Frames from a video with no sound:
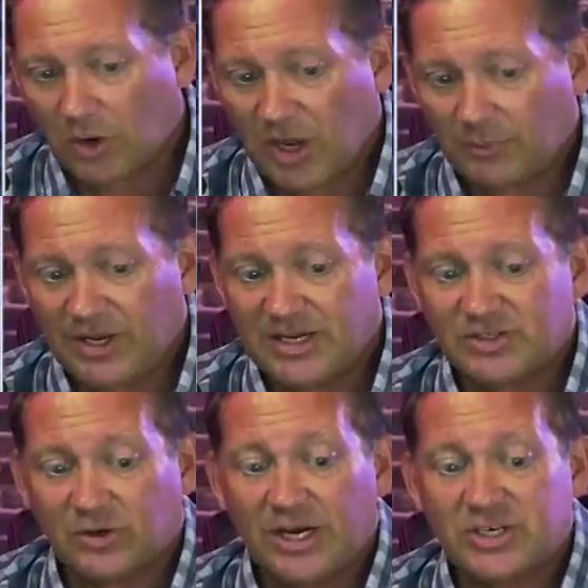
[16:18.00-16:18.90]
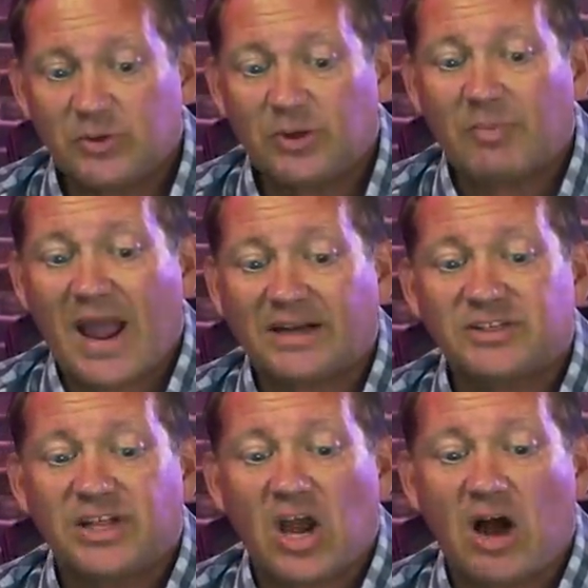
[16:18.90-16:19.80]
More companies are issuing back
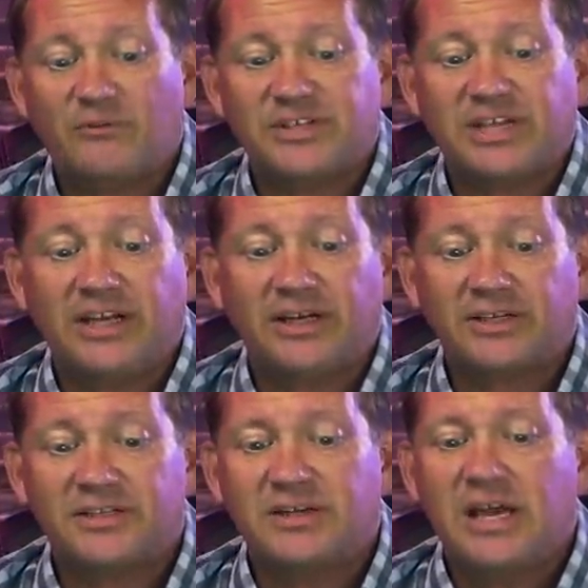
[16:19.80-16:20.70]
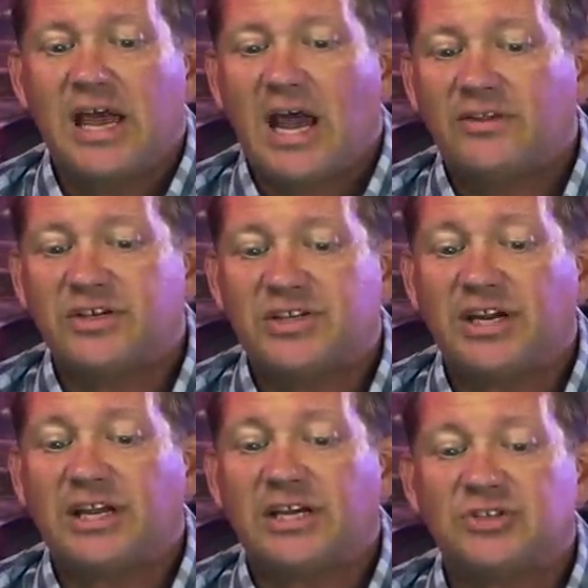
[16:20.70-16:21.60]
to the office edicts, and the
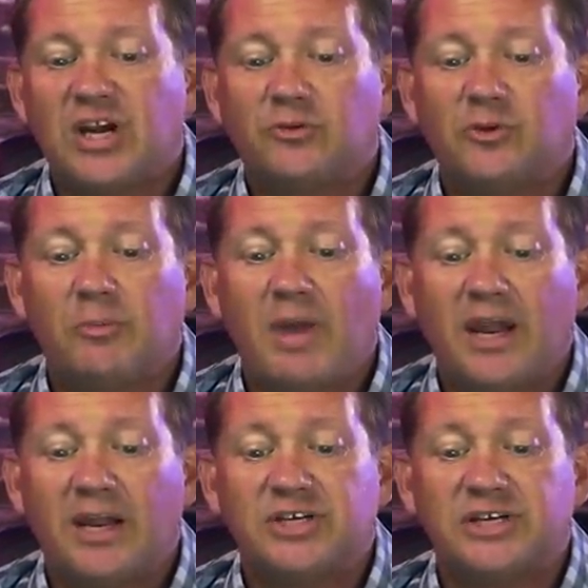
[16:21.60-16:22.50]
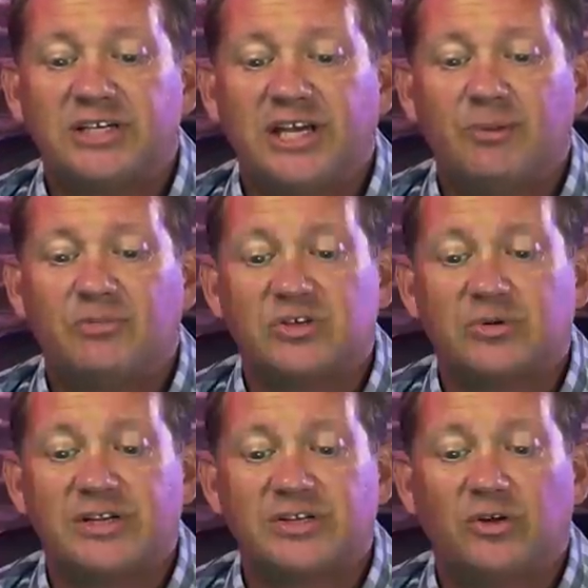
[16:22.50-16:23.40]
city is generally managing to keep the
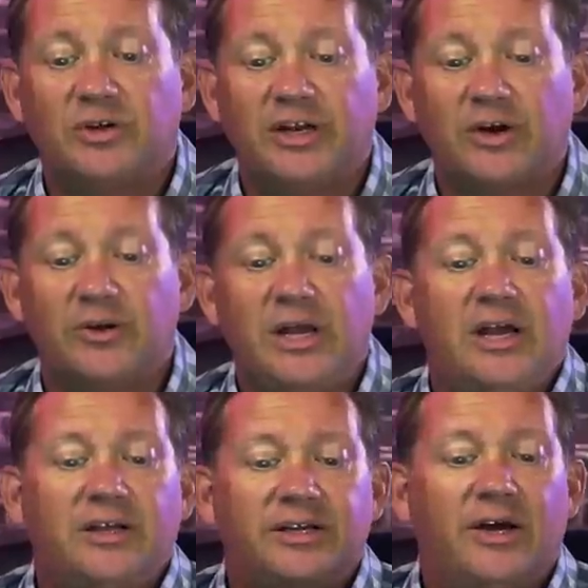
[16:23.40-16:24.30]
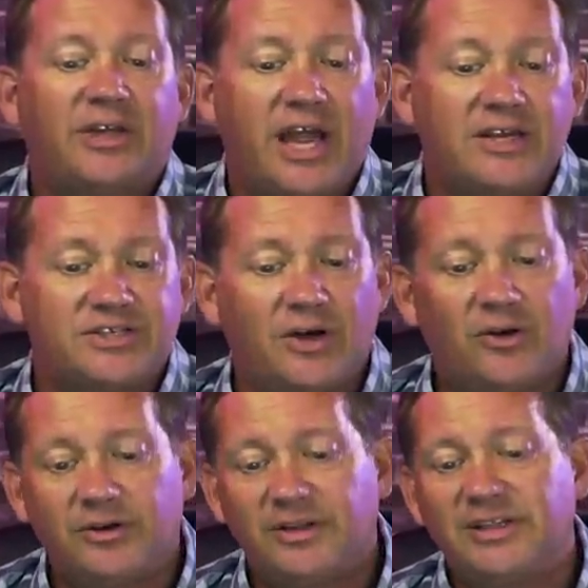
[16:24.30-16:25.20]
streets cleaner. Okay,
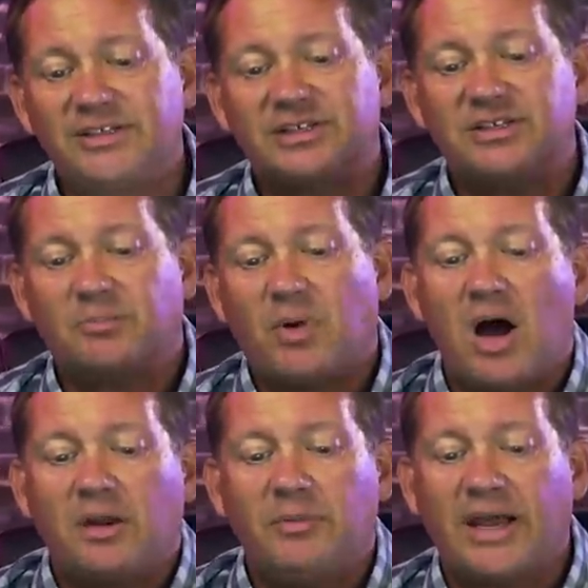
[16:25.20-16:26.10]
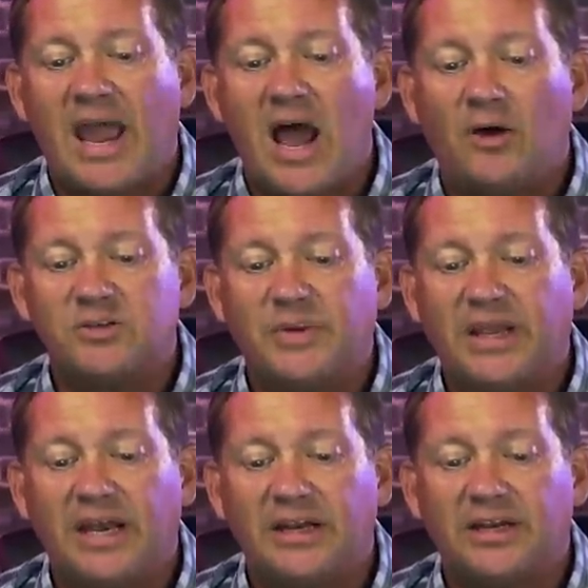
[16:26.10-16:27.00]
so this is the bottoming out,
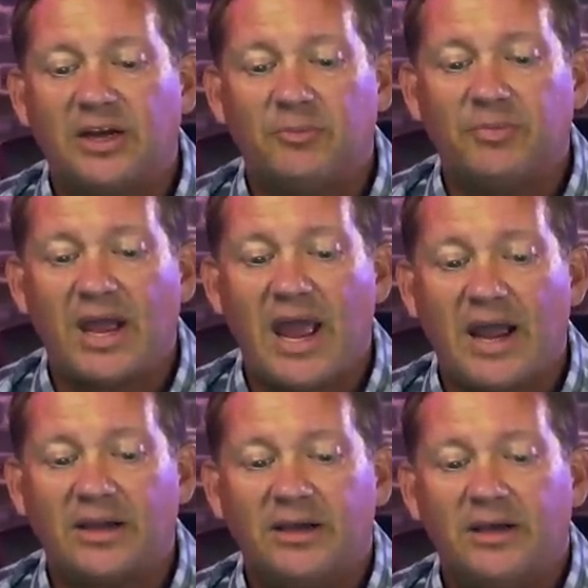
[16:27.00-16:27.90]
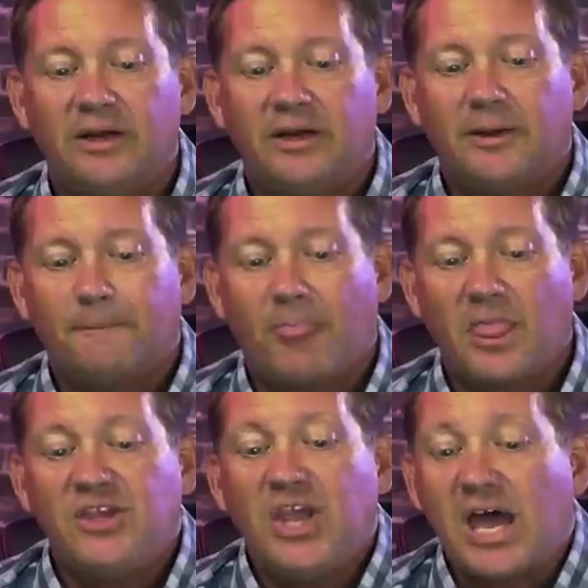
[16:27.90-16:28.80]
beginning to come back.
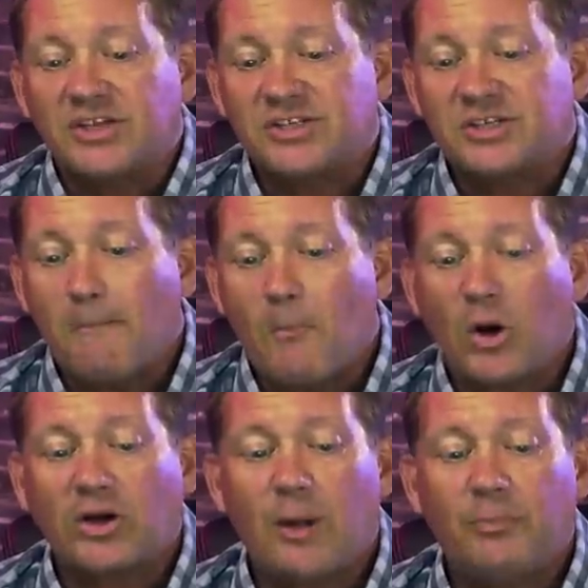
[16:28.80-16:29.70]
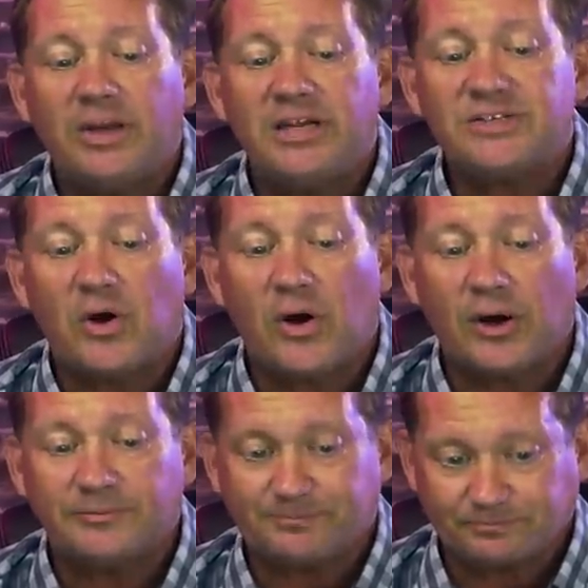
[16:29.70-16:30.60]
Yes, more companies
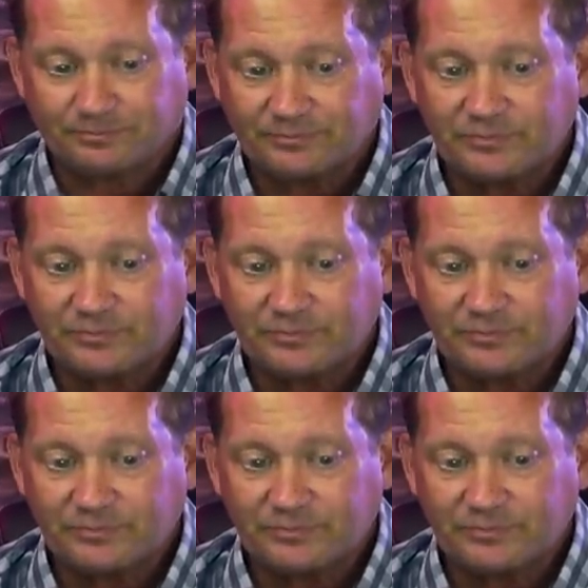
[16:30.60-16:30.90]
are